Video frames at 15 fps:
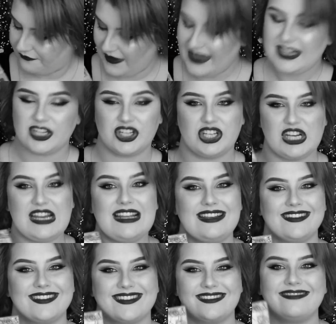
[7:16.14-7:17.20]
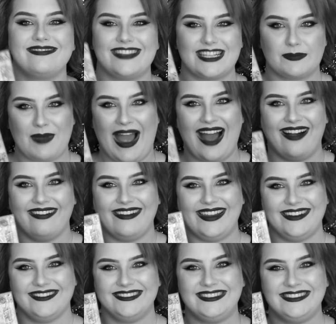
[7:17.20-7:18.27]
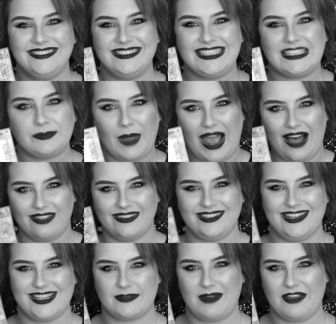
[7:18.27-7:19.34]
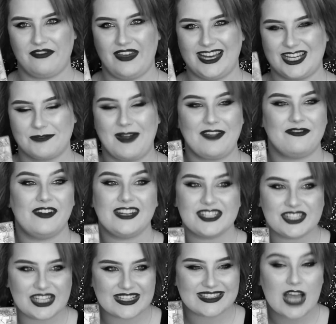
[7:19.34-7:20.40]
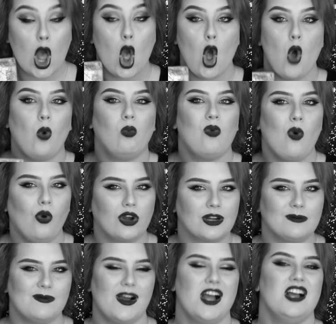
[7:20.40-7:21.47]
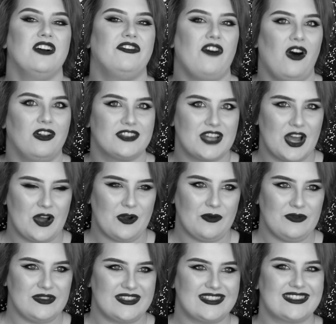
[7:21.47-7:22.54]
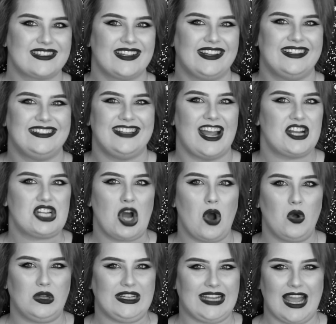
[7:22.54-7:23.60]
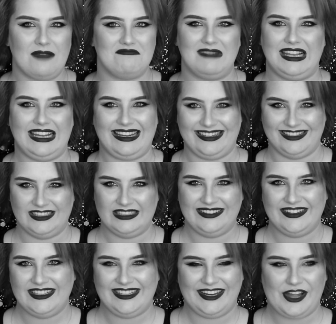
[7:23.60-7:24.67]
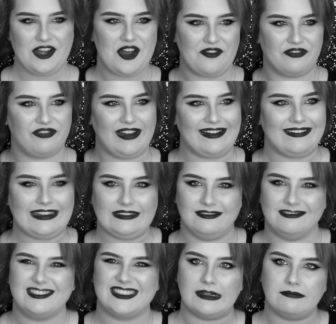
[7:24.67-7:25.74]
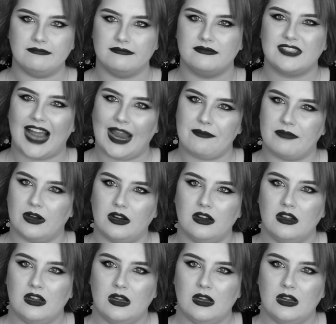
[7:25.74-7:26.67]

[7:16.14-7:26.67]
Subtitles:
fetish is this palette. This palette is my fetish. My fetish is warm fall tones. They totally get me, you know, feeling some type of